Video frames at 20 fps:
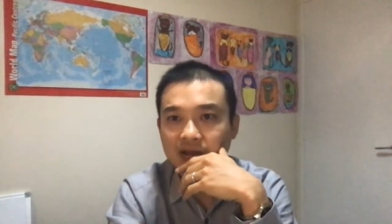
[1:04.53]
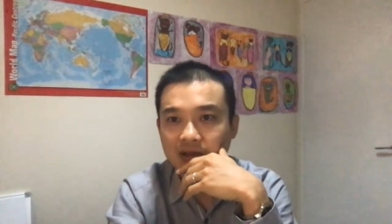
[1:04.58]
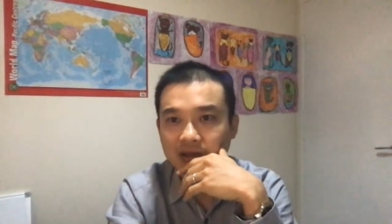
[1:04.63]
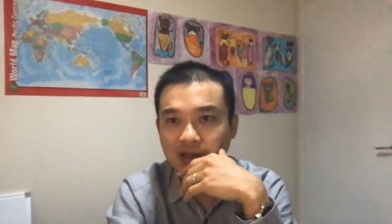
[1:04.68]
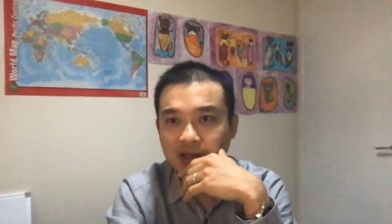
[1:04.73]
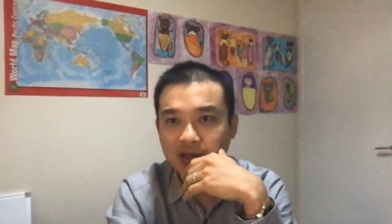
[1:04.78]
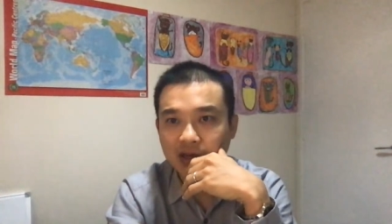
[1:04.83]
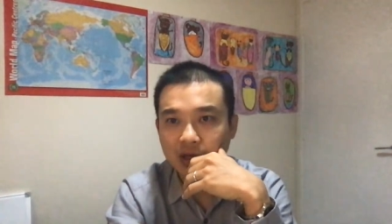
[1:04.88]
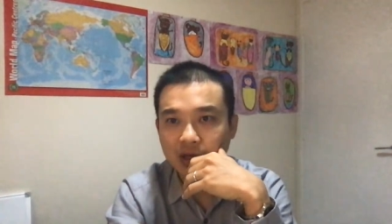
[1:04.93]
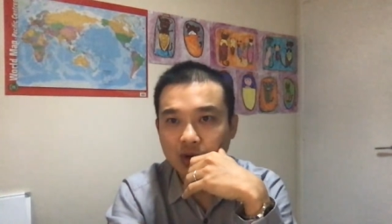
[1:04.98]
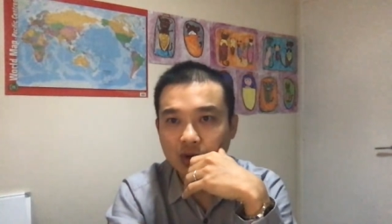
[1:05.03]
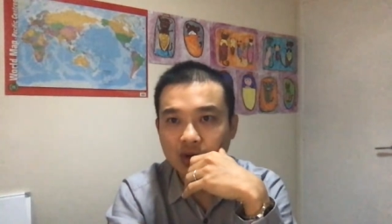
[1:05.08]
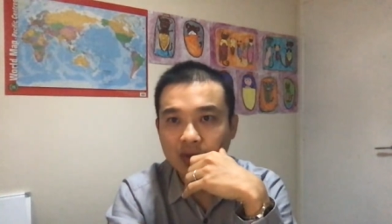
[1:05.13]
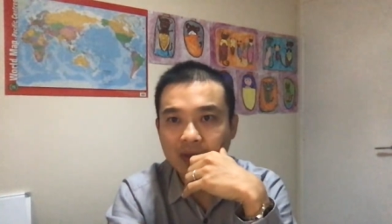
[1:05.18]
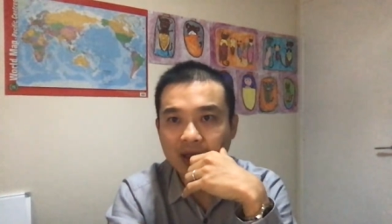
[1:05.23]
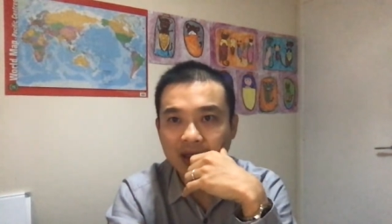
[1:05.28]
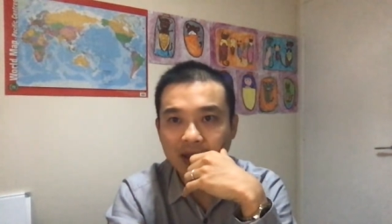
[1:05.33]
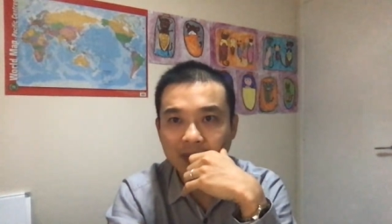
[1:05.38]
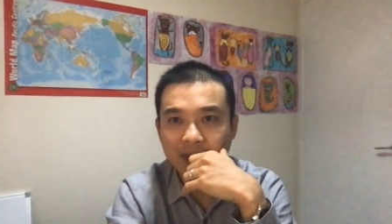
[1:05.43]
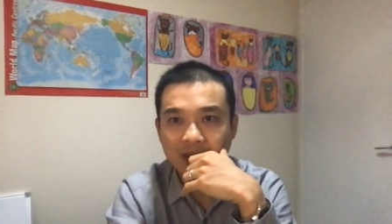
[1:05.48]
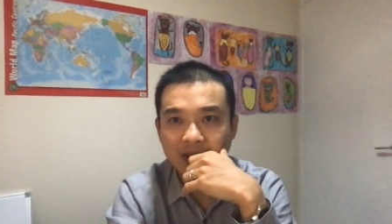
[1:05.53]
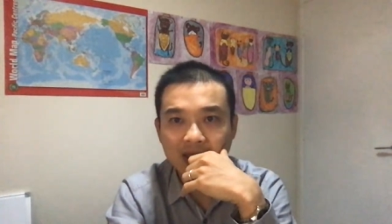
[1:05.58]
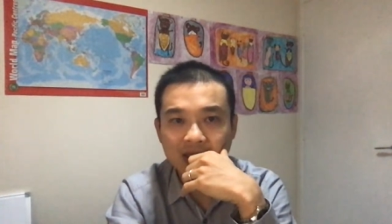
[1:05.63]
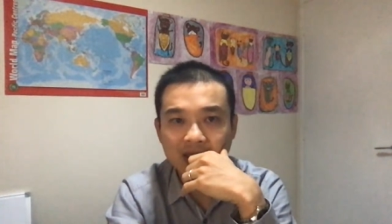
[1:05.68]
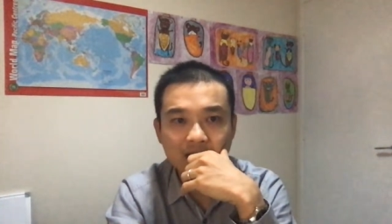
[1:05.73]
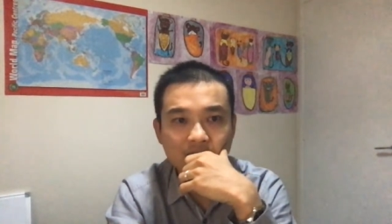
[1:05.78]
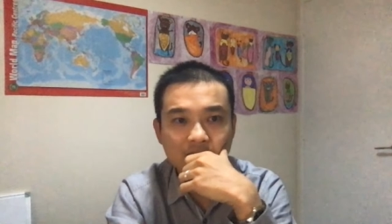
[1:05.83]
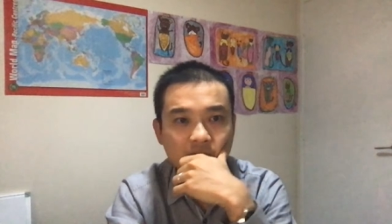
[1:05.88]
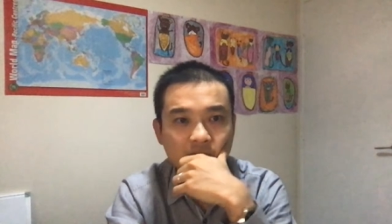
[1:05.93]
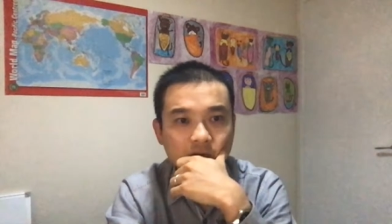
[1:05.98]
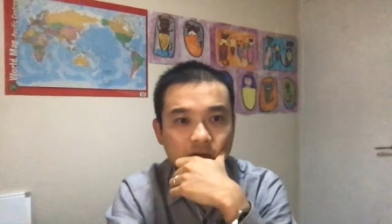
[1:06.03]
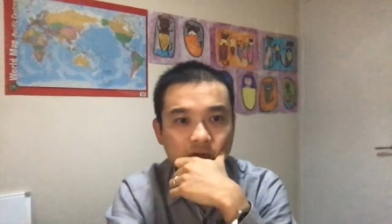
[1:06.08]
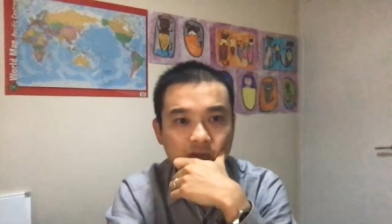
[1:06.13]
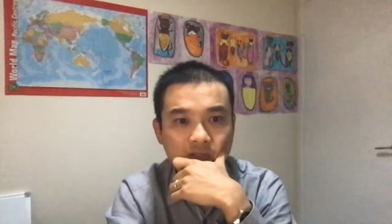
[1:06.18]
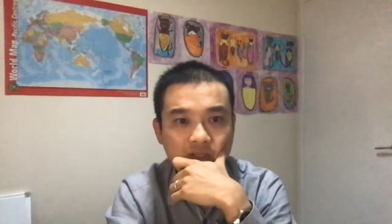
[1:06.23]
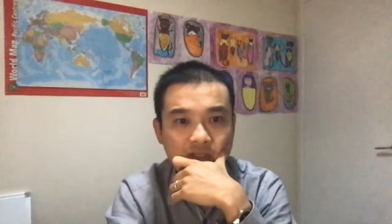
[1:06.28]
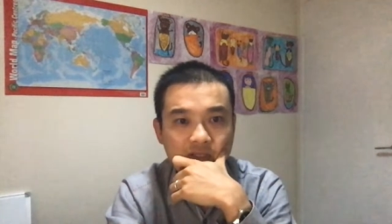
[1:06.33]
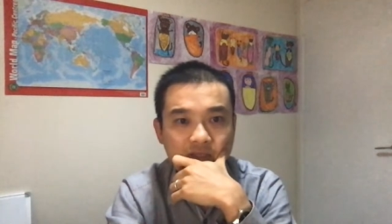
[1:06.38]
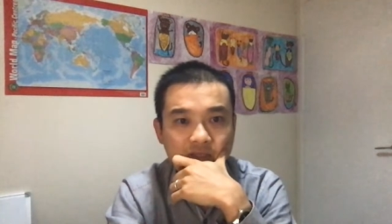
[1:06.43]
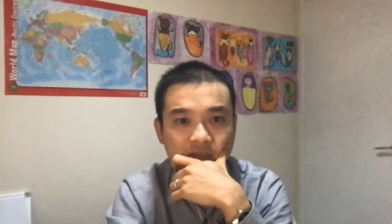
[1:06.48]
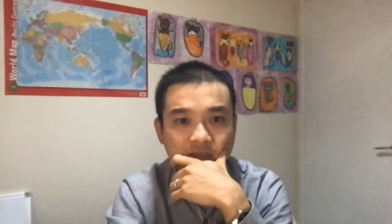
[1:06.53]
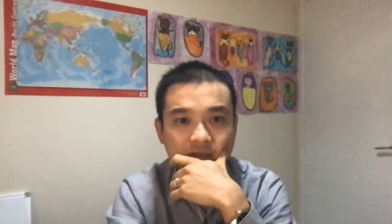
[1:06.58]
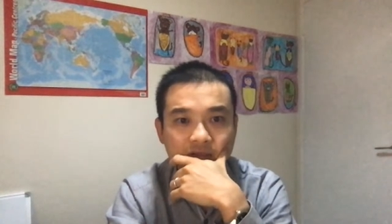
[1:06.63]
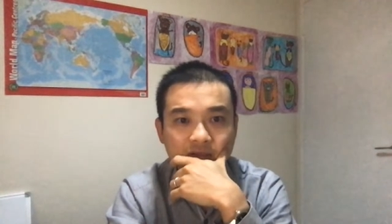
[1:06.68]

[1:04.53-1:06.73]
The lower back pain causes.